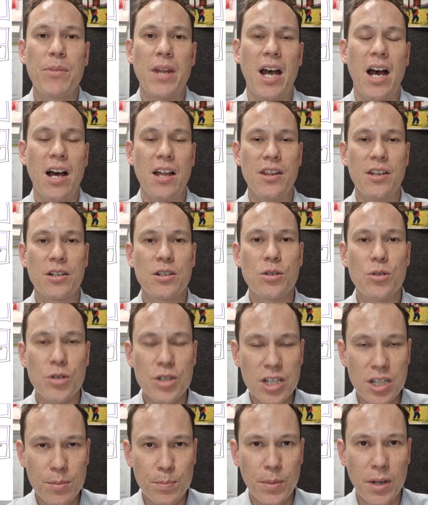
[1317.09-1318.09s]
the
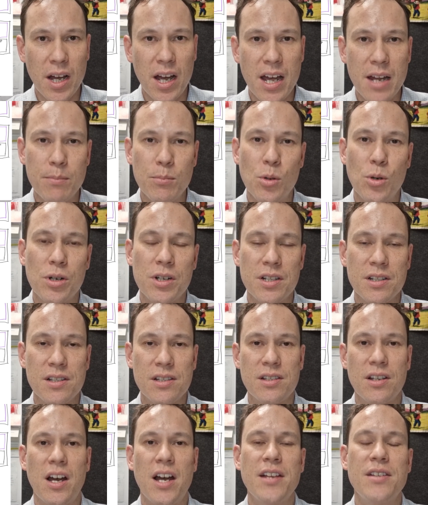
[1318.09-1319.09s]
crisper and more
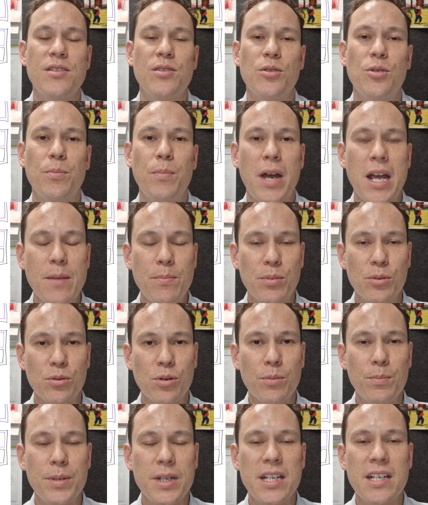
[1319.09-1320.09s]
concise your paper
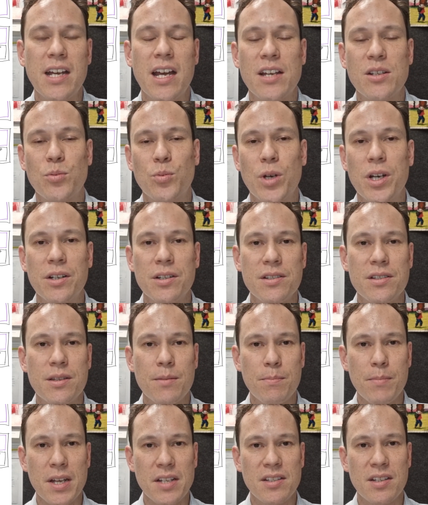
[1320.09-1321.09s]
will be, as well as the
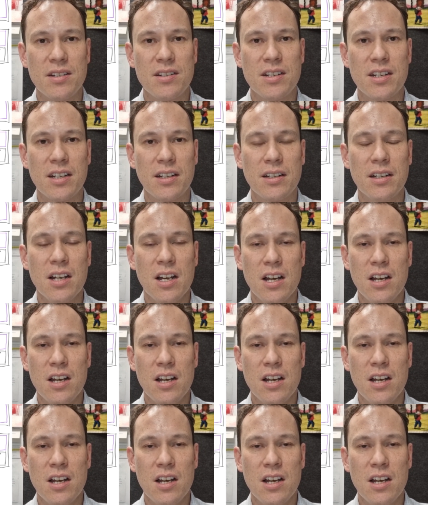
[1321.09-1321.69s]
messaging.